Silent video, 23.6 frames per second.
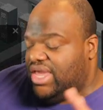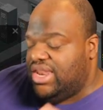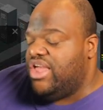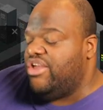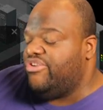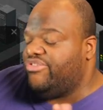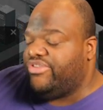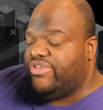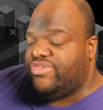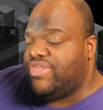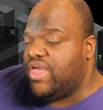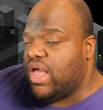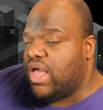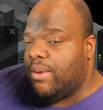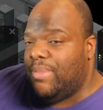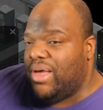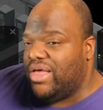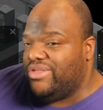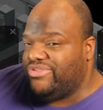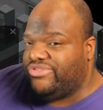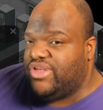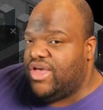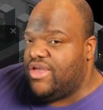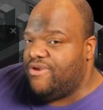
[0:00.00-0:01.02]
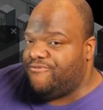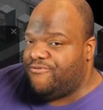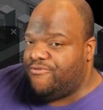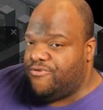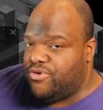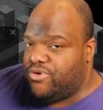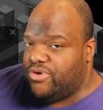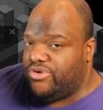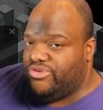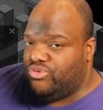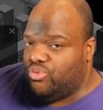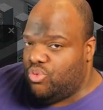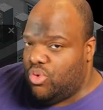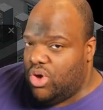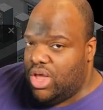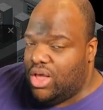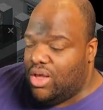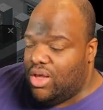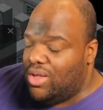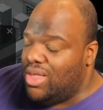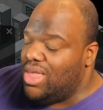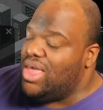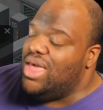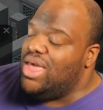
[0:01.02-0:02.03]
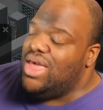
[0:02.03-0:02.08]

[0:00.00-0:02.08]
And here's the thing about Cipher as well.